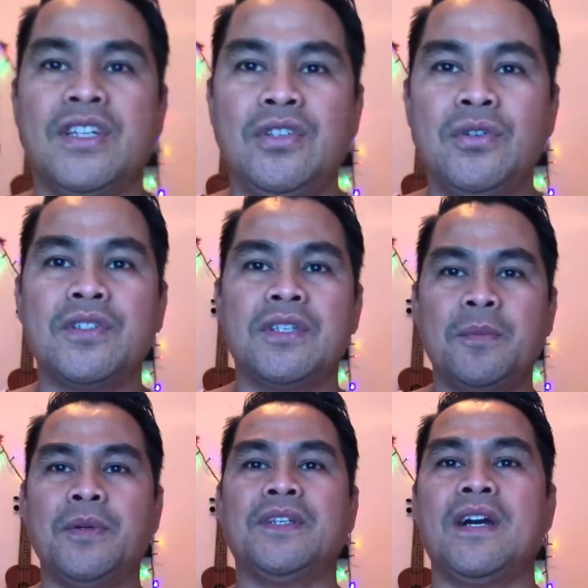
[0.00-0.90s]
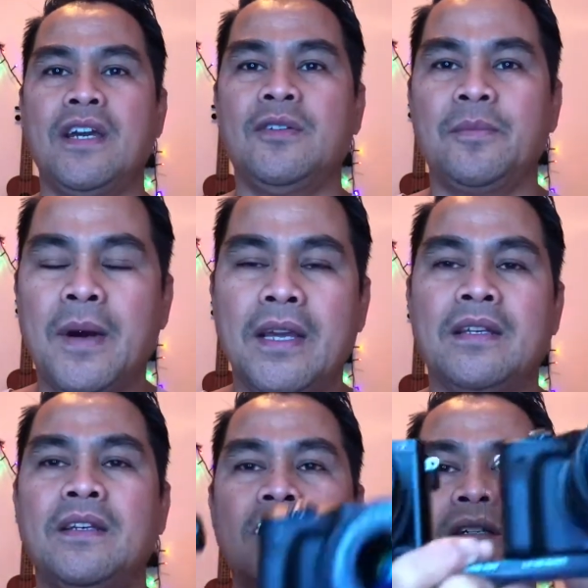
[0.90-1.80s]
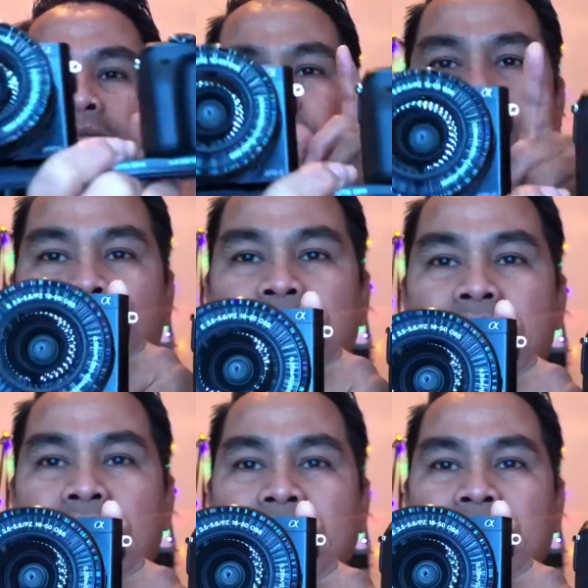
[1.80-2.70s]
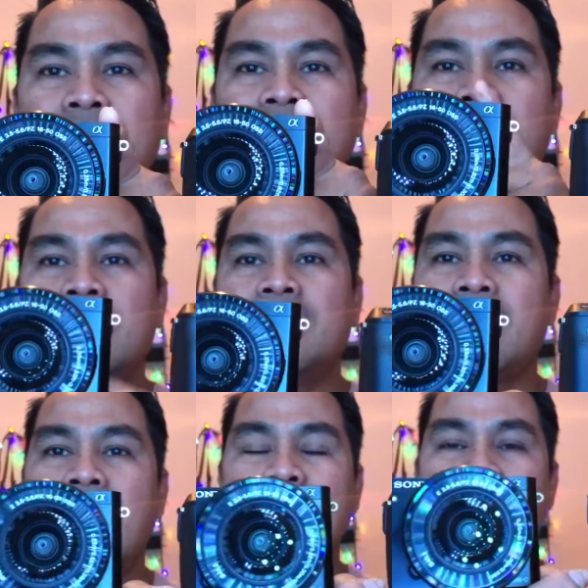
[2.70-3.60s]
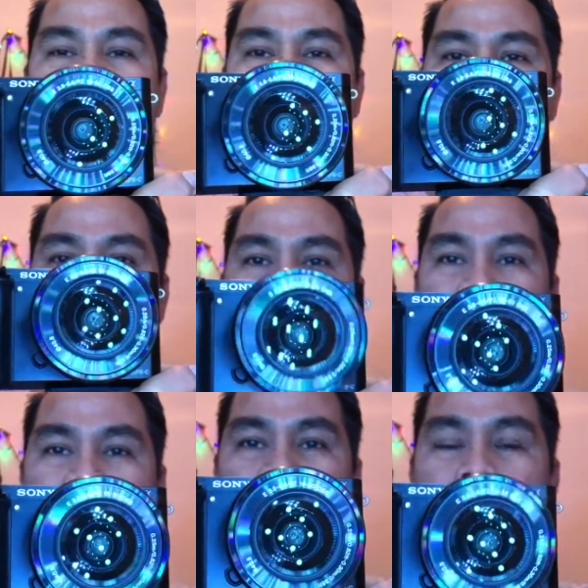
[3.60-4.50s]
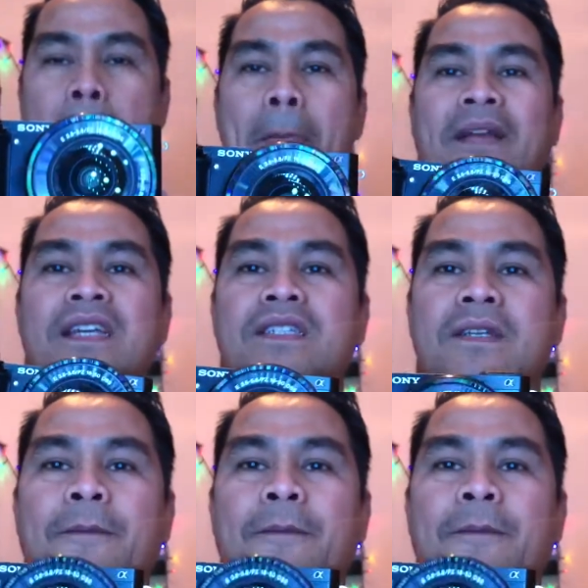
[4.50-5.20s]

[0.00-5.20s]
use different kind of mic. The downside in the Sony is